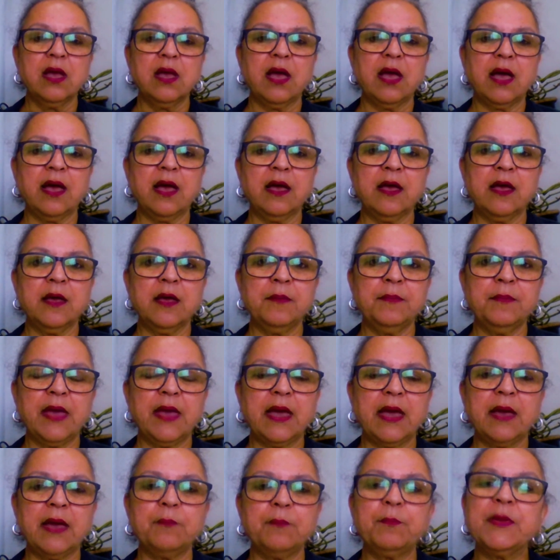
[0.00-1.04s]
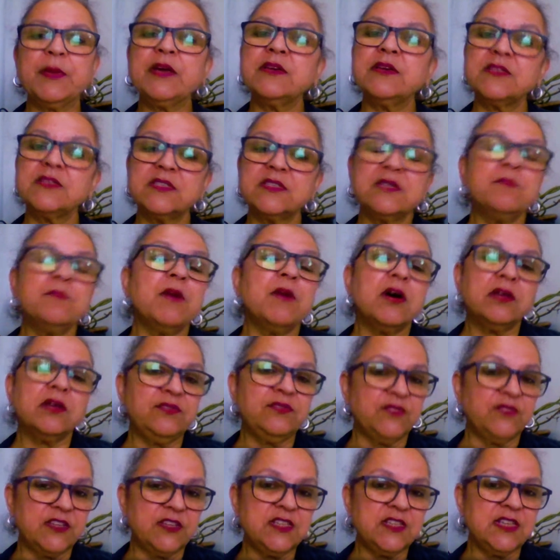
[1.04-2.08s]
um, because demand
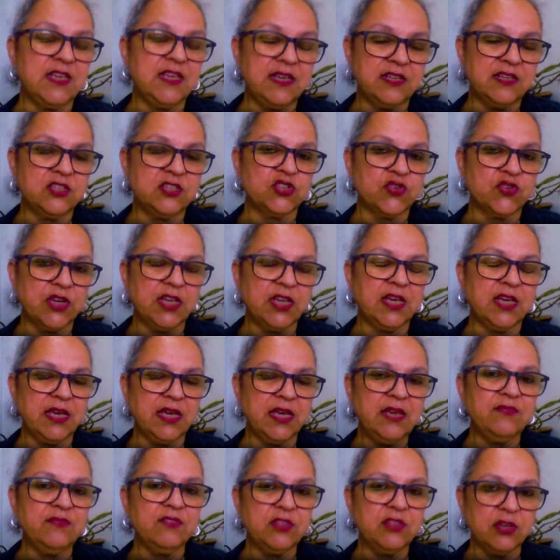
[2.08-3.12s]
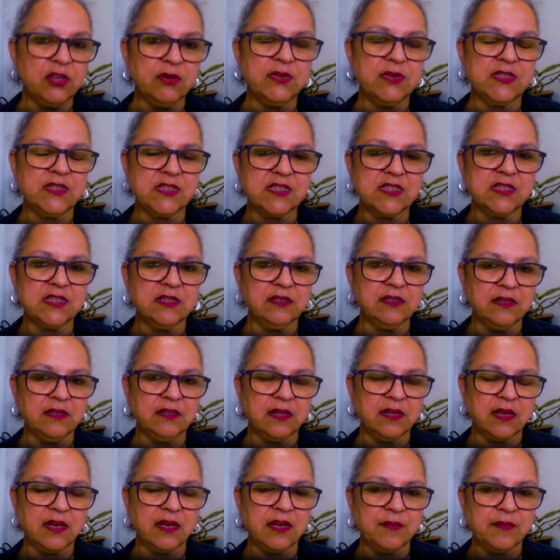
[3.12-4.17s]
for tea is shrinking, even though it's
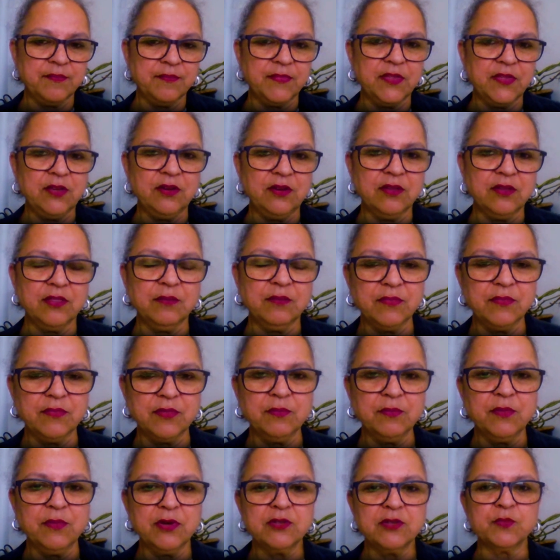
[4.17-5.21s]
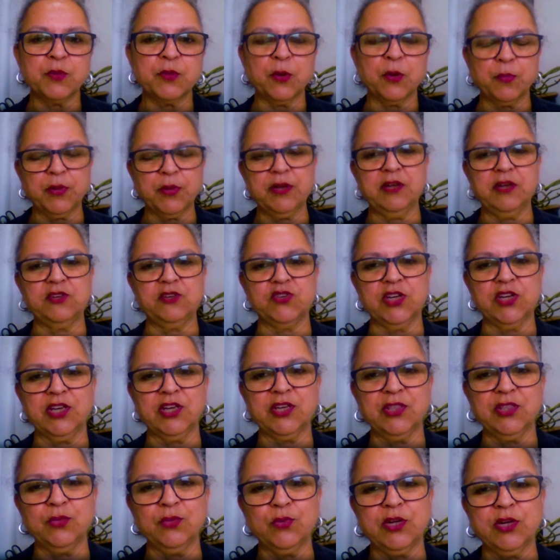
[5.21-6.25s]
still, the most popular drink
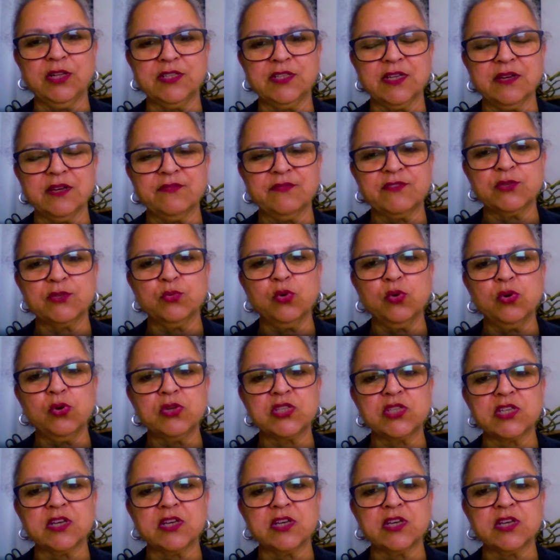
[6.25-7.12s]
in the world after water.